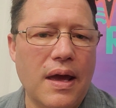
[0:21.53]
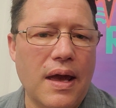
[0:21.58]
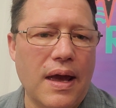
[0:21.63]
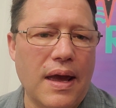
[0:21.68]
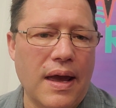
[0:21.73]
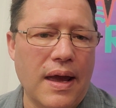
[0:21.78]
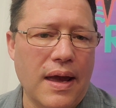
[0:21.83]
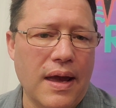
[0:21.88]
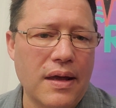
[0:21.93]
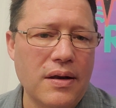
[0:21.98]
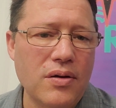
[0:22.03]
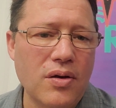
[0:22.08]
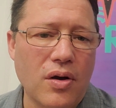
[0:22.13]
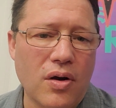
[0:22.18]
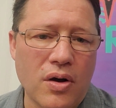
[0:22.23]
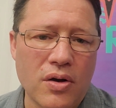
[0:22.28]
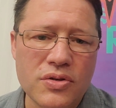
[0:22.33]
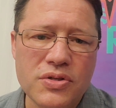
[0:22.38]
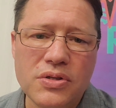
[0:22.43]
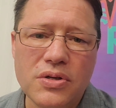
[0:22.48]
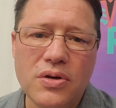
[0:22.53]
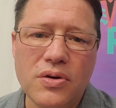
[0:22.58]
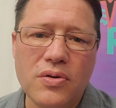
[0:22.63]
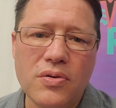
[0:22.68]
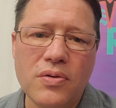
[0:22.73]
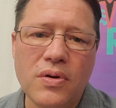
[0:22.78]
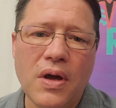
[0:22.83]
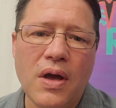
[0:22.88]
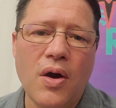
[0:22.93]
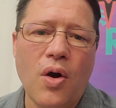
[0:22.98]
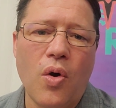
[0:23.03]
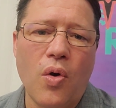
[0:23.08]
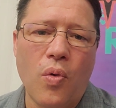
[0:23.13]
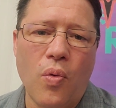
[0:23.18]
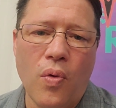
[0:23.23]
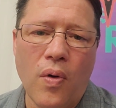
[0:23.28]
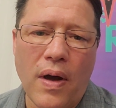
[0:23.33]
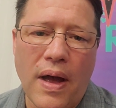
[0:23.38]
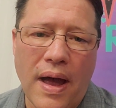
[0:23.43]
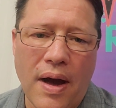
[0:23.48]
and also
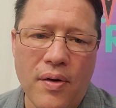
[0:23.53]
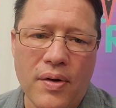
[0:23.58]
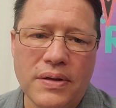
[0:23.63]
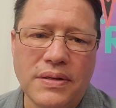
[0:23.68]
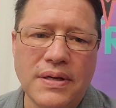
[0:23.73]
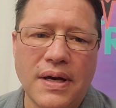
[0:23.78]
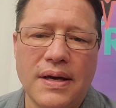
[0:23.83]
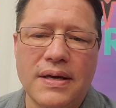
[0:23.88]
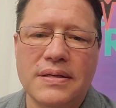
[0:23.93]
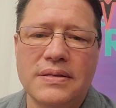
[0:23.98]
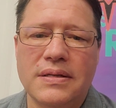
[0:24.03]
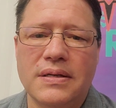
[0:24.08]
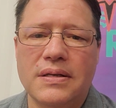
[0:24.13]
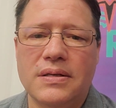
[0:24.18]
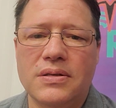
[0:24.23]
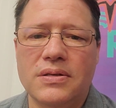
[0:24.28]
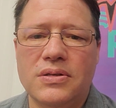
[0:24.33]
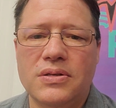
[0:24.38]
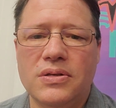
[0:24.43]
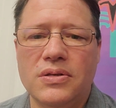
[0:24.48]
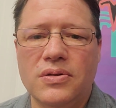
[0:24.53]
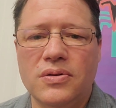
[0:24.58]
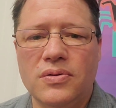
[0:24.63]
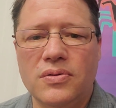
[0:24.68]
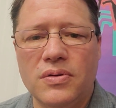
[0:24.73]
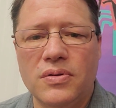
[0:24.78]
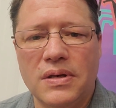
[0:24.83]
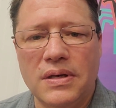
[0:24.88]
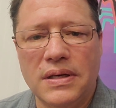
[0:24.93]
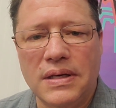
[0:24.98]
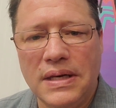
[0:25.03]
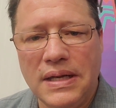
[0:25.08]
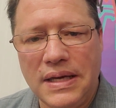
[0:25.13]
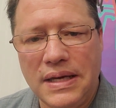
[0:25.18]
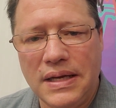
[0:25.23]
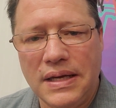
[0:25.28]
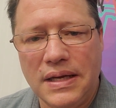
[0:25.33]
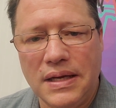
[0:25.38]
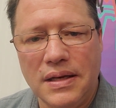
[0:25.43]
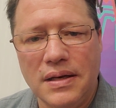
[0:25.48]
how it ties into the
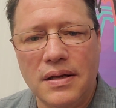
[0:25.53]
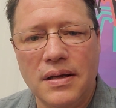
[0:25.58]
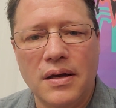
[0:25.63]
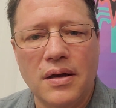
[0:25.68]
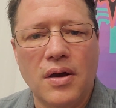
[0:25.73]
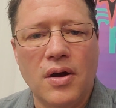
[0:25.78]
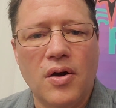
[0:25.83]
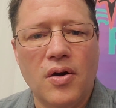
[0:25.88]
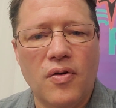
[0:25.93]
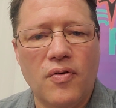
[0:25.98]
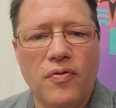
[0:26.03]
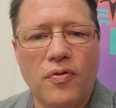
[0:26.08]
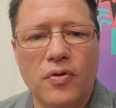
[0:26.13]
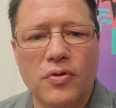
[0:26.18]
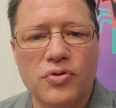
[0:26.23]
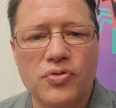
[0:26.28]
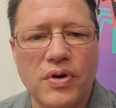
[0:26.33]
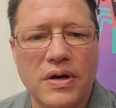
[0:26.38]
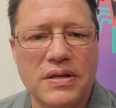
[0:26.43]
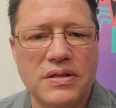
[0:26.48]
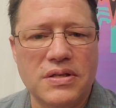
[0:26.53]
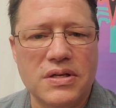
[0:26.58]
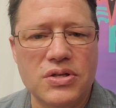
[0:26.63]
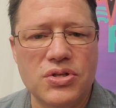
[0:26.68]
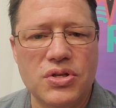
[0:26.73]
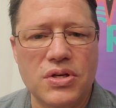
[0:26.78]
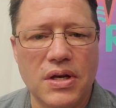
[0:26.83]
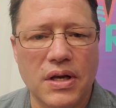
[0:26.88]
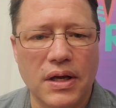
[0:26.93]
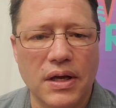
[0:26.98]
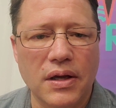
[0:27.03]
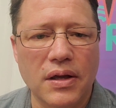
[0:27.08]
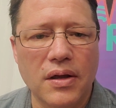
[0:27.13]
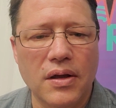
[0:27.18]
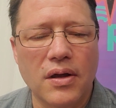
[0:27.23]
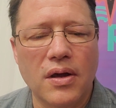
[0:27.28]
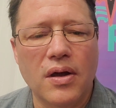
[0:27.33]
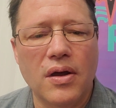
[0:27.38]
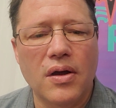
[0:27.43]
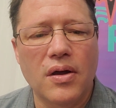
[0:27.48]
need for transitioning
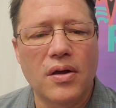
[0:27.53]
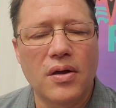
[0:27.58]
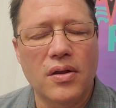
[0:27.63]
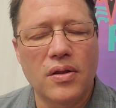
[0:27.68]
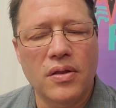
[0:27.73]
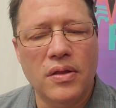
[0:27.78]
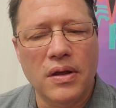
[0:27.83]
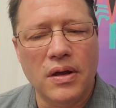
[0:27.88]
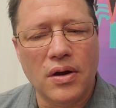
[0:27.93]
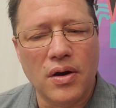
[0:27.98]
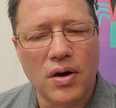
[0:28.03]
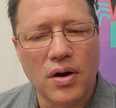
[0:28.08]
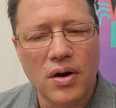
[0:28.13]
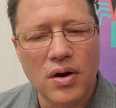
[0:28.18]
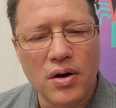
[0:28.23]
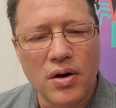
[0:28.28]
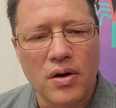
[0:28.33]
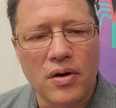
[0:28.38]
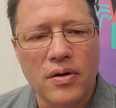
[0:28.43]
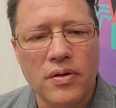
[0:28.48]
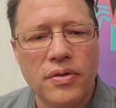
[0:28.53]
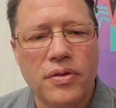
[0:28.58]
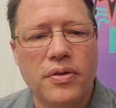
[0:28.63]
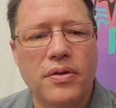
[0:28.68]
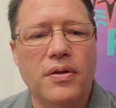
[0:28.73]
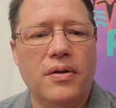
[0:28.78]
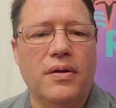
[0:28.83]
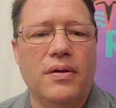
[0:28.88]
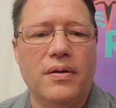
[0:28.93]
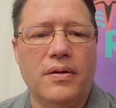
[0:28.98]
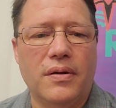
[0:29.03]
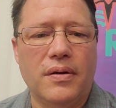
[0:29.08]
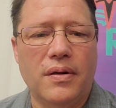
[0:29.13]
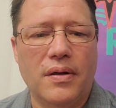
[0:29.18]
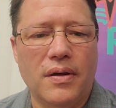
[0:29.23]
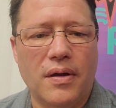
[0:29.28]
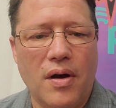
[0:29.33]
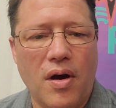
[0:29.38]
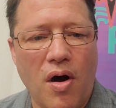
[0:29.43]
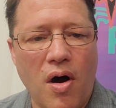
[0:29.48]
the Earth,
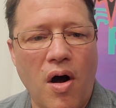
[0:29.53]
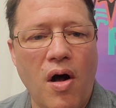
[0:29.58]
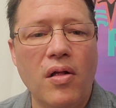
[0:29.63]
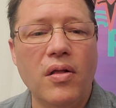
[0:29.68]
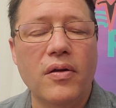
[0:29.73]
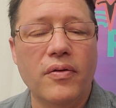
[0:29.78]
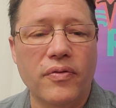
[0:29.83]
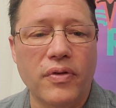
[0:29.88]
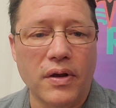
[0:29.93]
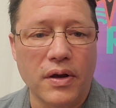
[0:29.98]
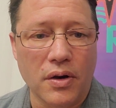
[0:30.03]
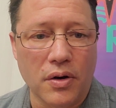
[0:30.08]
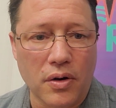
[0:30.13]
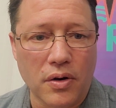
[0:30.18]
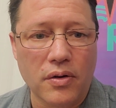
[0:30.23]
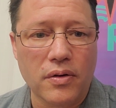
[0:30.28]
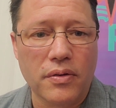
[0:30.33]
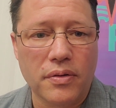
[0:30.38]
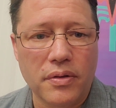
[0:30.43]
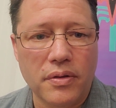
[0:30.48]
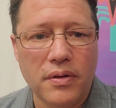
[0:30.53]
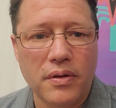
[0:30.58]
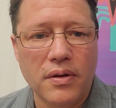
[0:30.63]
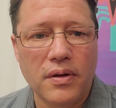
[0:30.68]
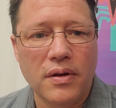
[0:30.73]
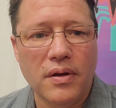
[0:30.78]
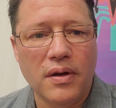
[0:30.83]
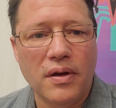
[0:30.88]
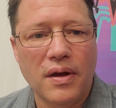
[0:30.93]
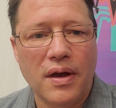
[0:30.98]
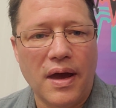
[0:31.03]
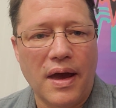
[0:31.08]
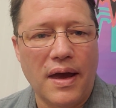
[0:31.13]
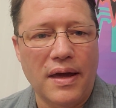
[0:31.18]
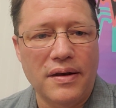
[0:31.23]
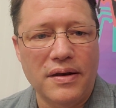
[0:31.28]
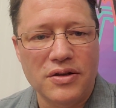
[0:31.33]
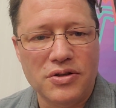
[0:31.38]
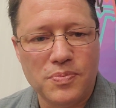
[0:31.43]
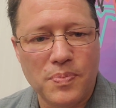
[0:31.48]
all of the Earth,
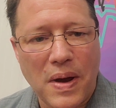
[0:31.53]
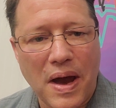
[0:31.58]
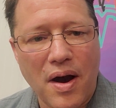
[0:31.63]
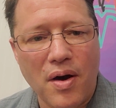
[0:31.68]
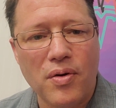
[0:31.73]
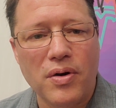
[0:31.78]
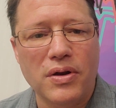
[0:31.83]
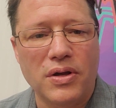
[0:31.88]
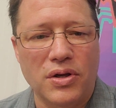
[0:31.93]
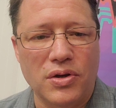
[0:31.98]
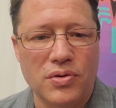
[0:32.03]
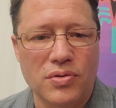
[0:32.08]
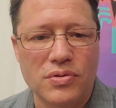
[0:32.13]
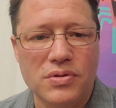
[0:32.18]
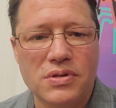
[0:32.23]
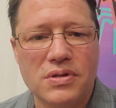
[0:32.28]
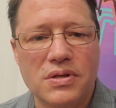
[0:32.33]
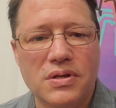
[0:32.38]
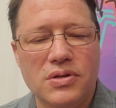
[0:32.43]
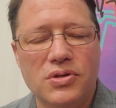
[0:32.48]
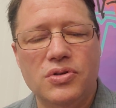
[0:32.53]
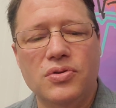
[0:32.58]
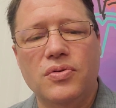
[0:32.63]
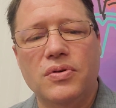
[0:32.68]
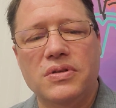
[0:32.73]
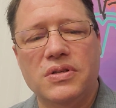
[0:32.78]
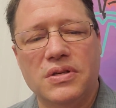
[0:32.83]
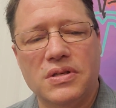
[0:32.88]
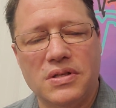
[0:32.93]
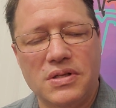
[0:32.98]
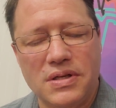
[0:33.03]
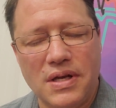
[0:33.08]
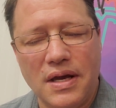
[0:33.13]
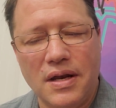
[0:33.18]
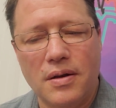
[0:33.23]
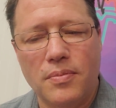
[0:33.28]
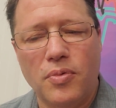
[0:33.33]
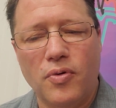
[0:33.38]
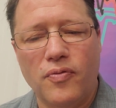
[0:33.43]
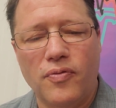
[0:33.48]
and its power use to a
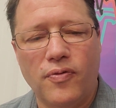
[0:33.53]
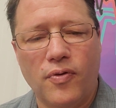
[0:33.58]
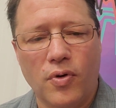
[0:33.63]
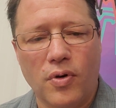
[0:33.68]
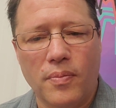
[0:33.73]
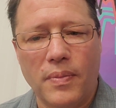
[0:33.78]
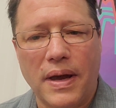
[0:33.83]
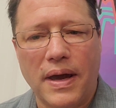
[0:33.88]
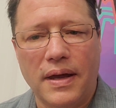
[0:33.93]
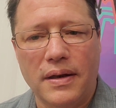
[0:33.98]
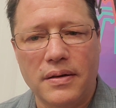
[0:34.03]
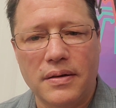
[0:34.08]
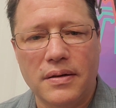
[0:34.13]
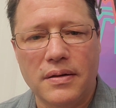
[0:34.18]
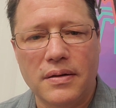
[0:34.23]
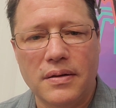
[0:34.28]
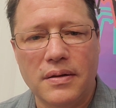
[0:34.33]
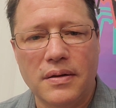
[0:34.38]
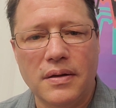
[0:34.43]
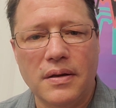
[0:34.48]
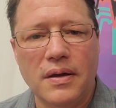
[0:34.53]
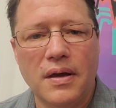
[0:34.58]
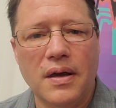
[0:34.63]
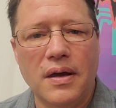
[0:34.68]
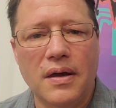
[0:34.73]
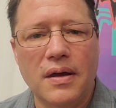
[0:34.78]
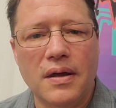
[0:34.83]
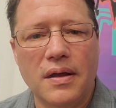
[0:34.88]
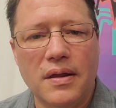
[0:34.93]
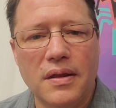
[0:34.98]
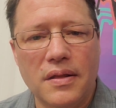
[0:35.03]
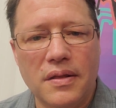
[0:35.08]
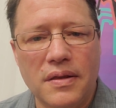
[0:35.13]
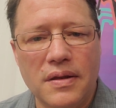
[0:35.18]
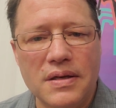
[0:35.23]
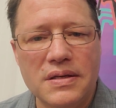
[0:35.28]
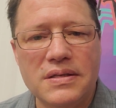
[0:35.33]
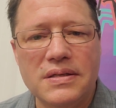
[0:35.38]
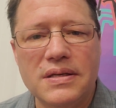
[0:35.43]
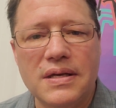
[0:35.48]
sustainable format.
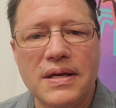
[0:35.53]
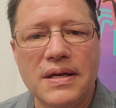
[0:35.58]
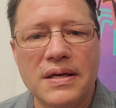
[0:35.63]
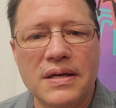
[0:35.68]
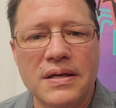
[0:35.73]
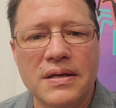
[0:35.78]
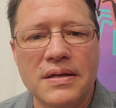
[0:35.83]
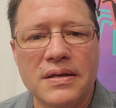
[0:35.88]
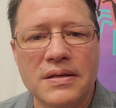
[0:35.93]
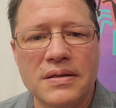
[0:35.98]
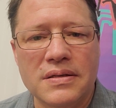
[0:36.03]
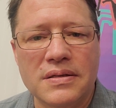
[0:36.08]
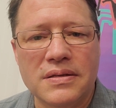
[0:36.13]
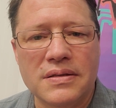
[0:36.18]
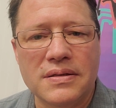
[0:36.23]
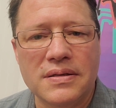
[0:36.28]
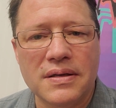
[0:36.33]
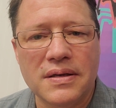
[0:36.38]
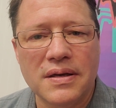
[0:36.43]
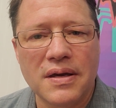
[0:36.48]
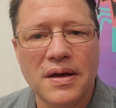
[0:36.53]
This is